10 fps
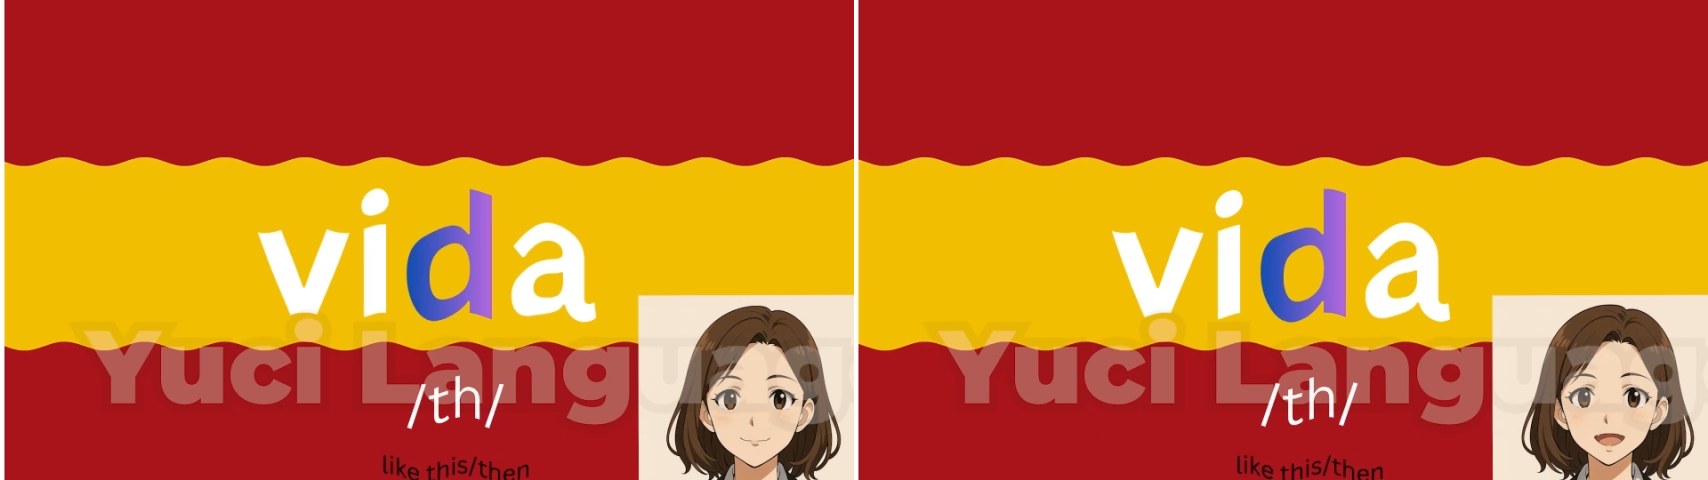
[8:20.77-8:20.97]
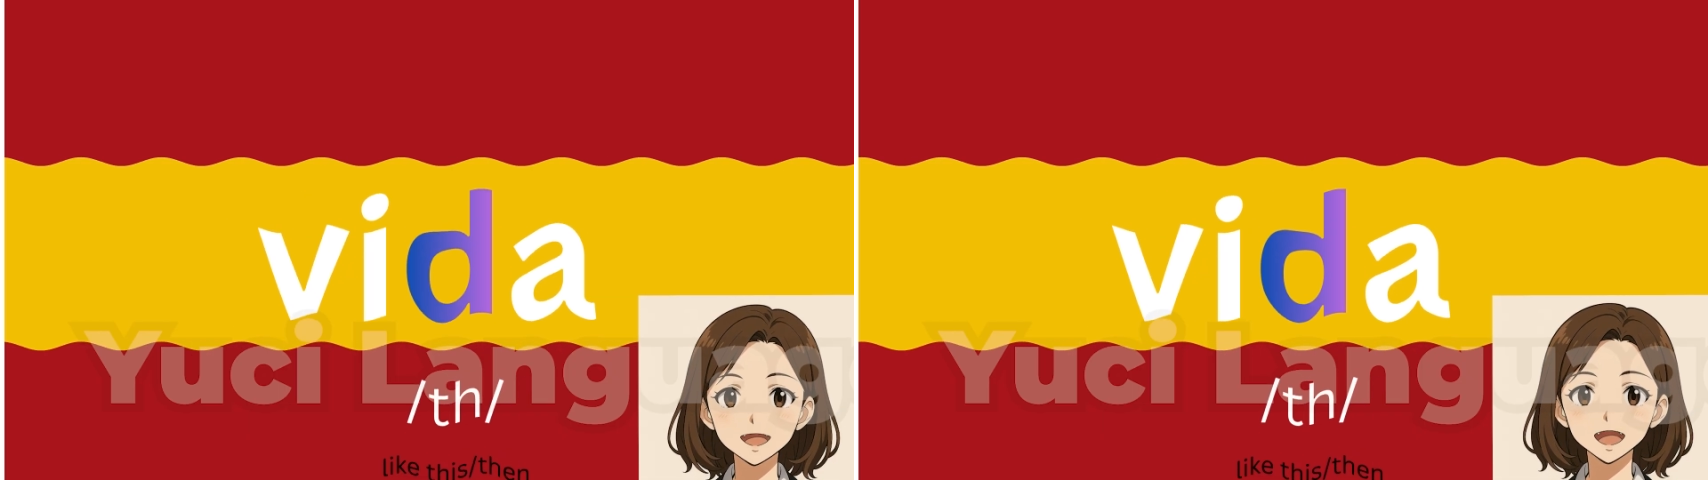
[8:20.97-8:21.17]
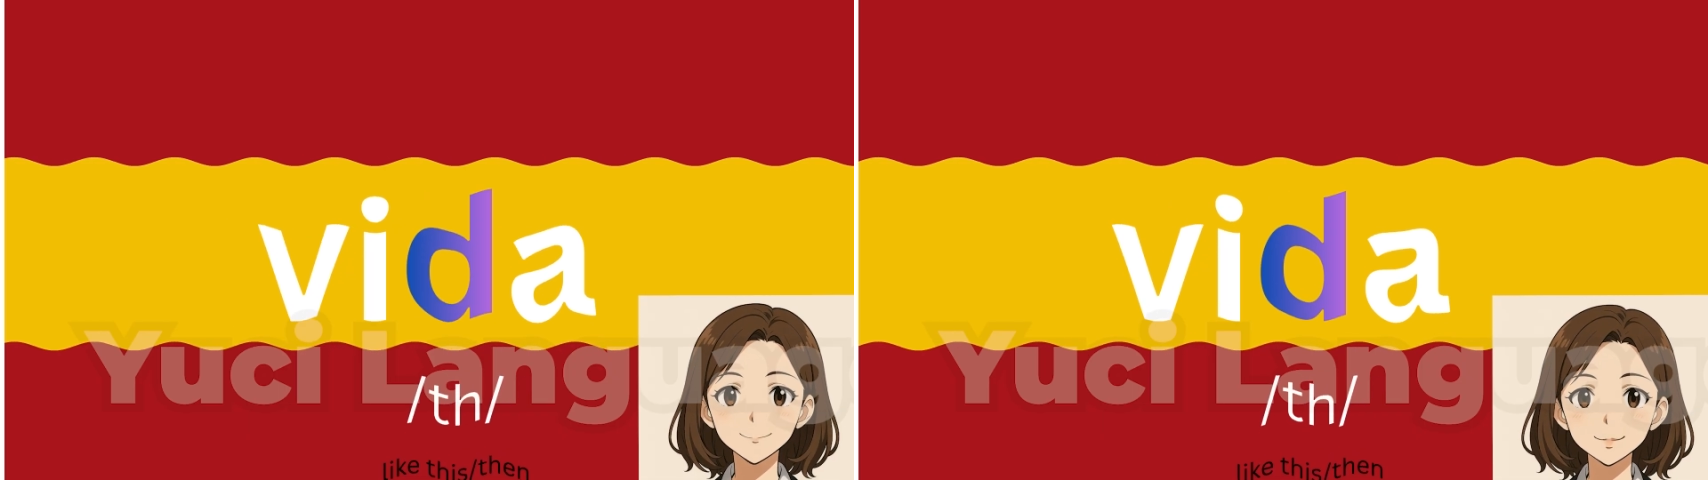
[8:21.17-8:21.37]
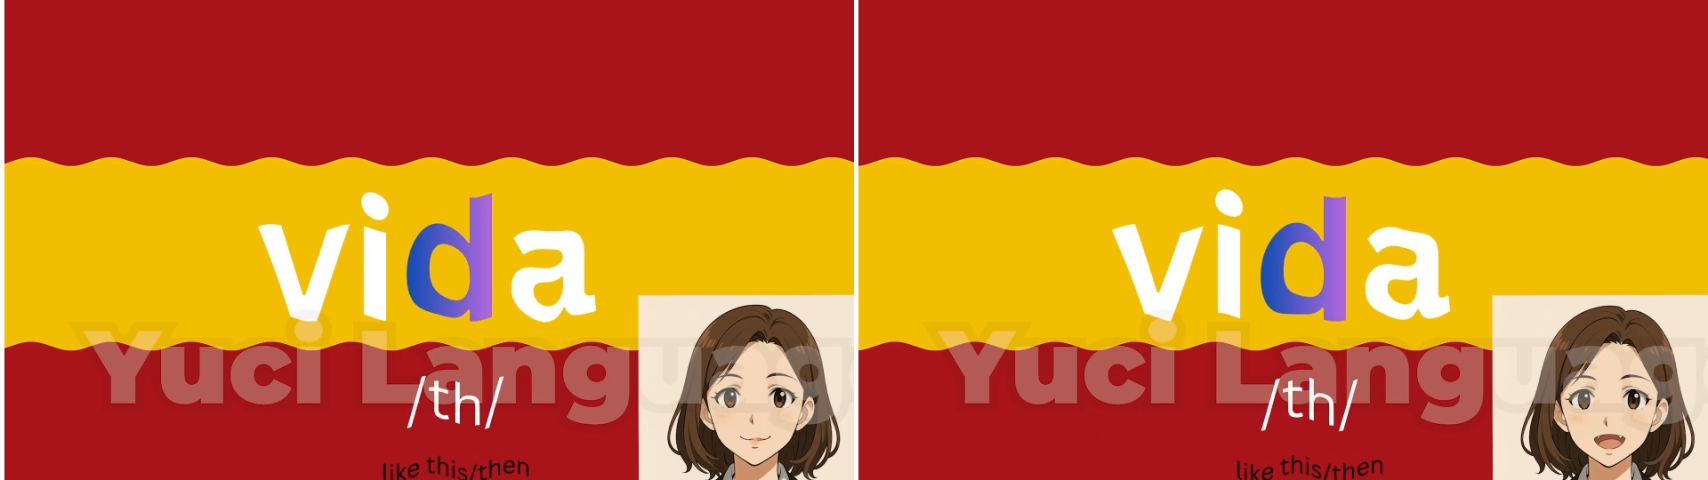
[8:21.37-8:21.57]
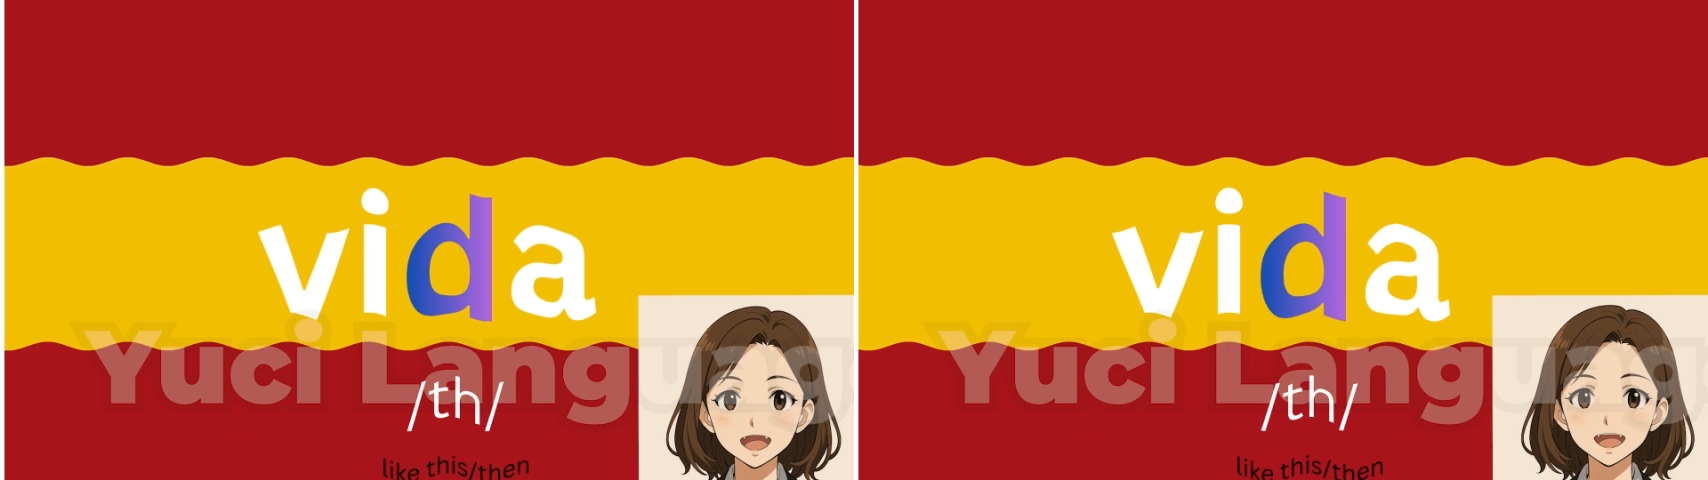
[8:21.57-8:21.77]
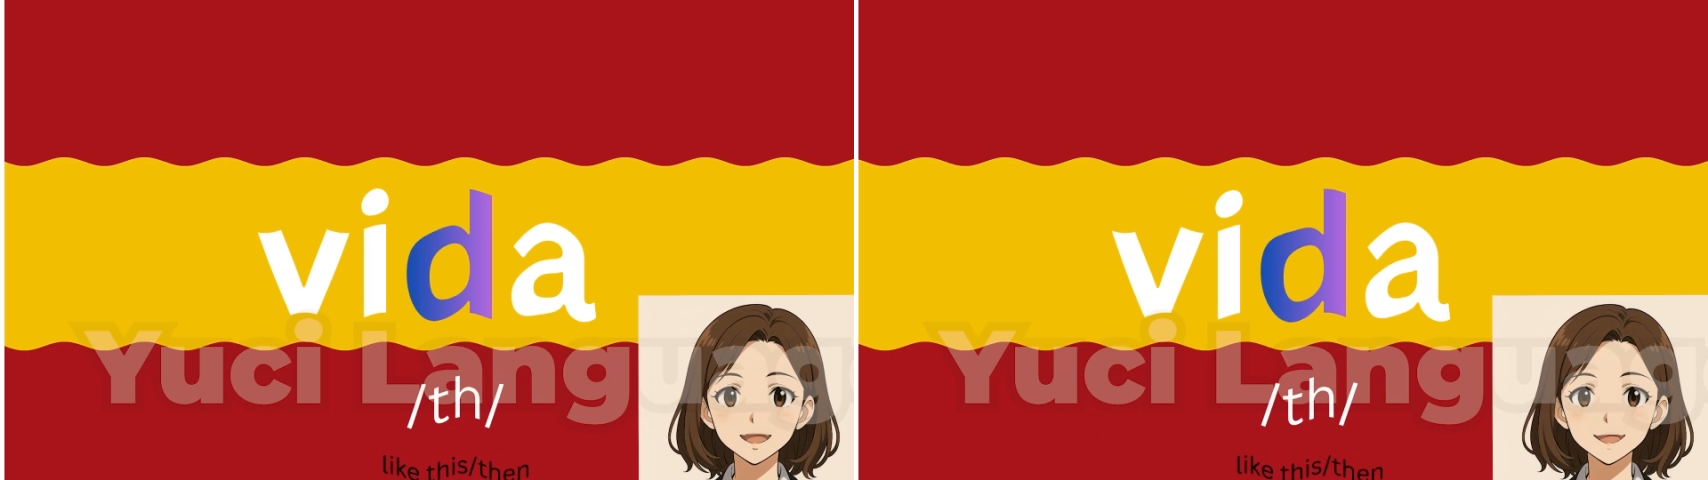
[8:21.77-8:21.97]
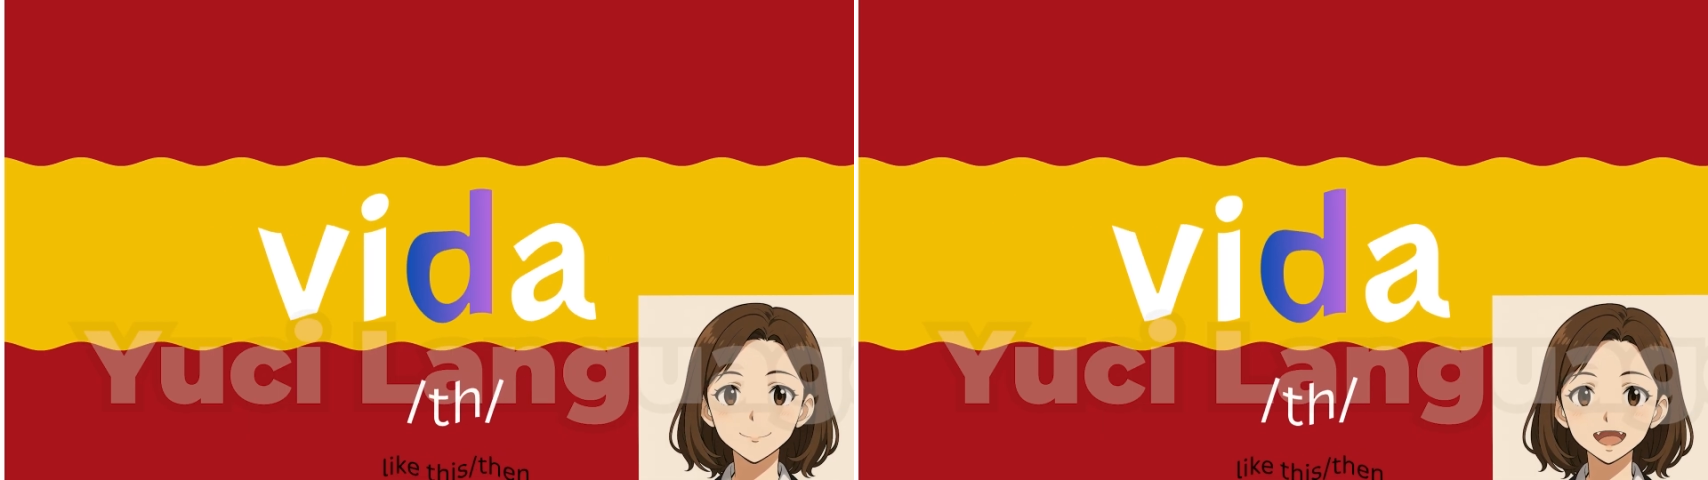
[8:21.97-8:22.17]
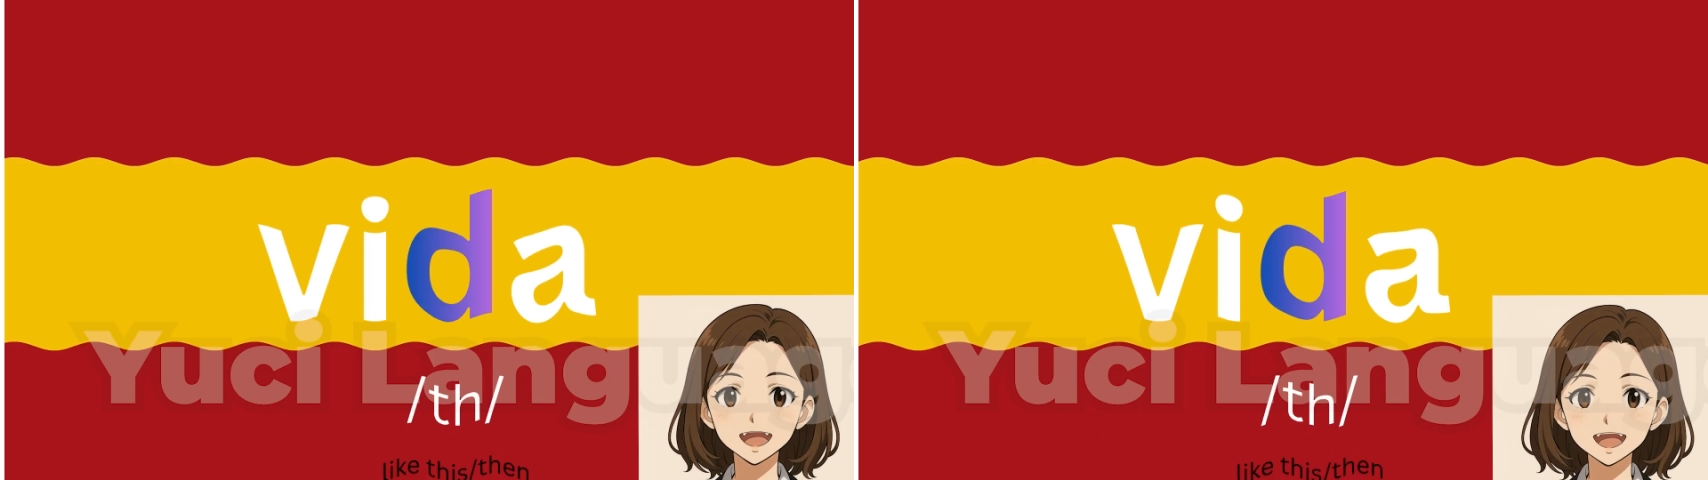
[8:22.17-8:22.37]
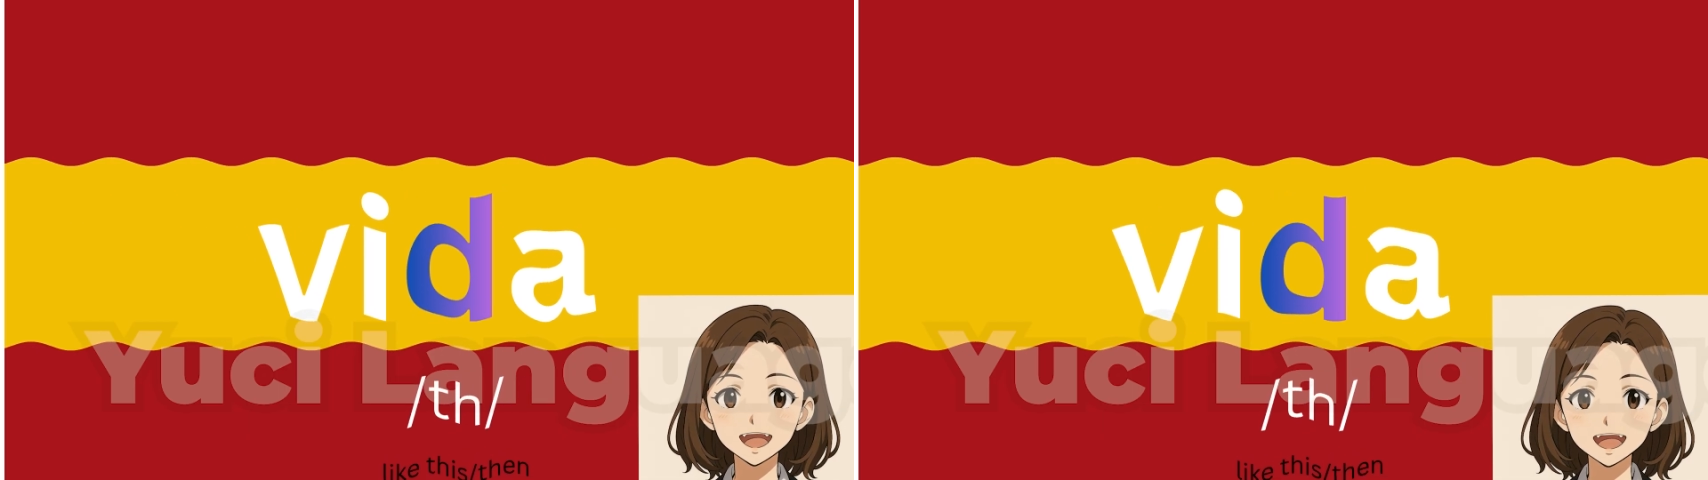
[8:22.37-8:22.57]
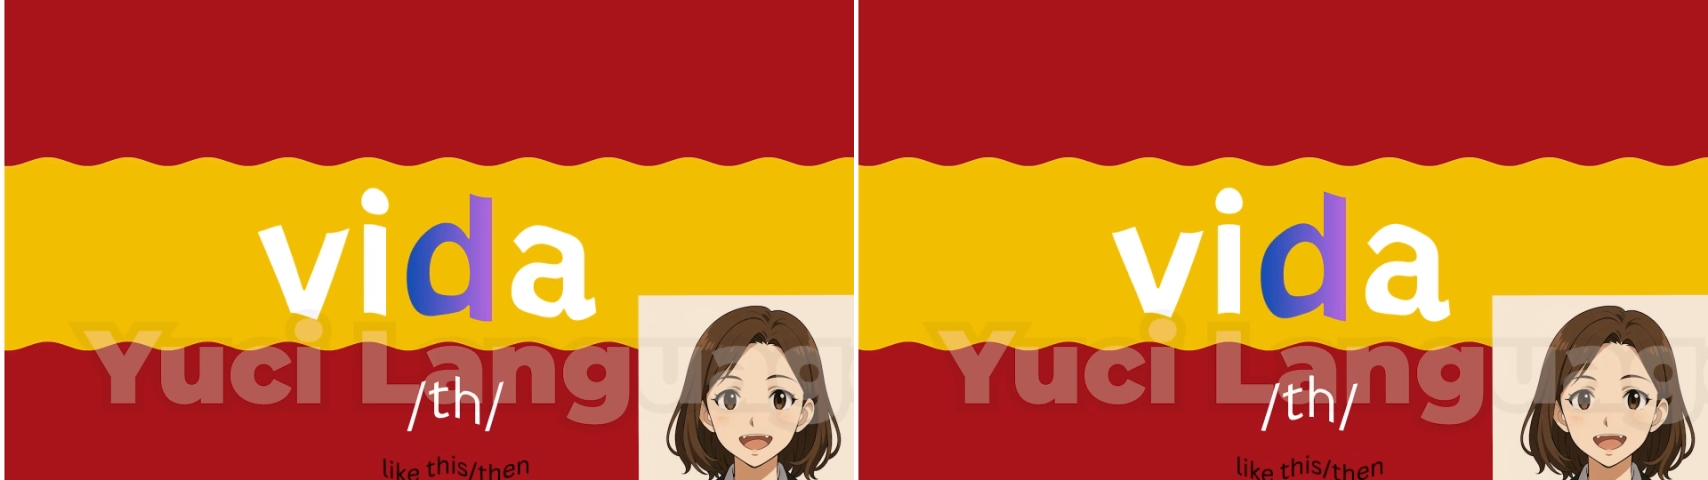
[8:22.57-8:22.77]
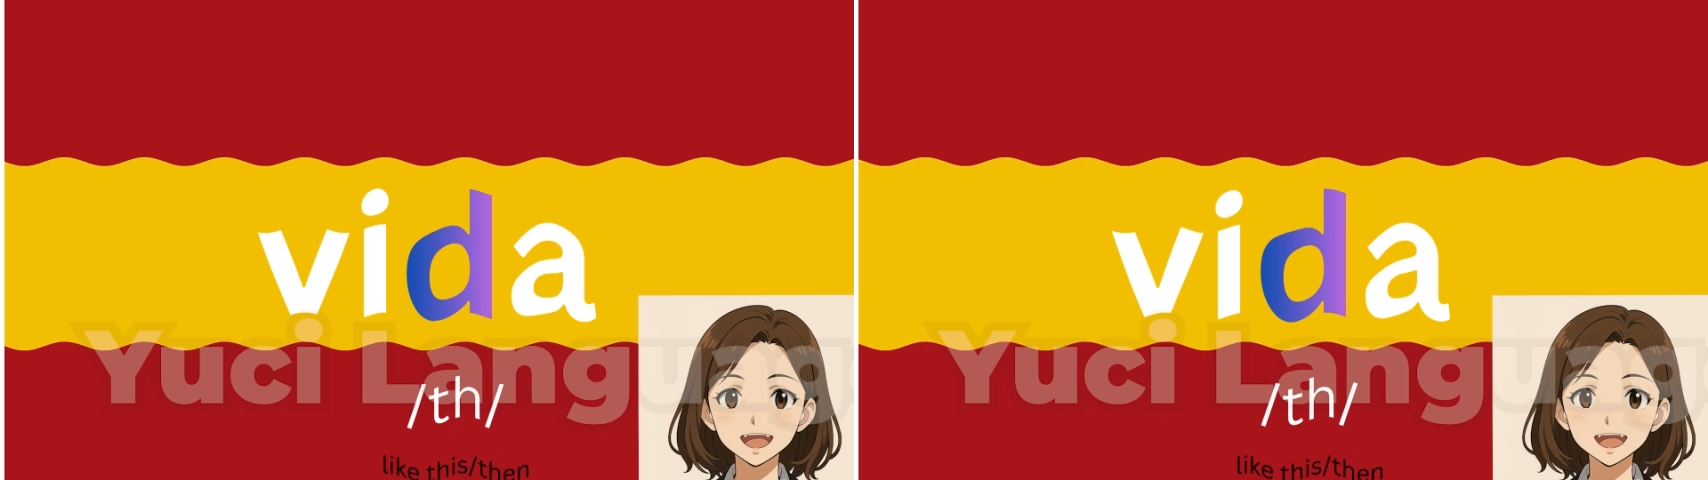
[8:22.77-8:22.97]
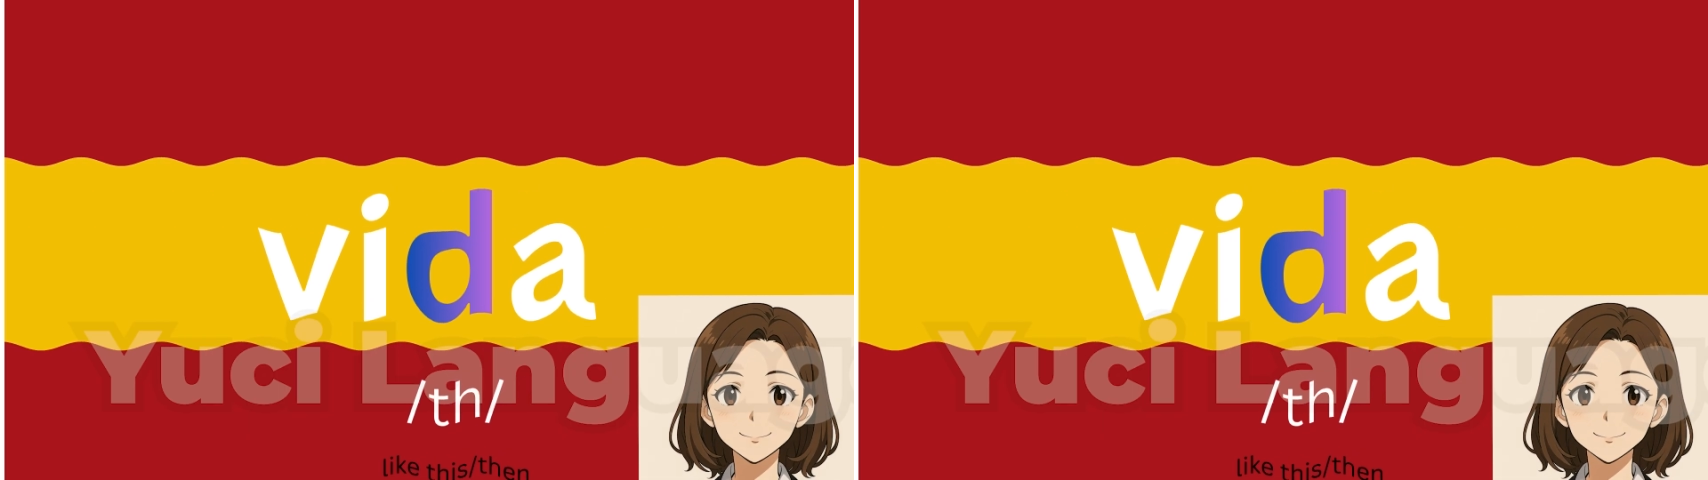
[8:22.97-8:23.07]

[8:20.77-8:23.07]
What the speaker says: vida, vida, vida.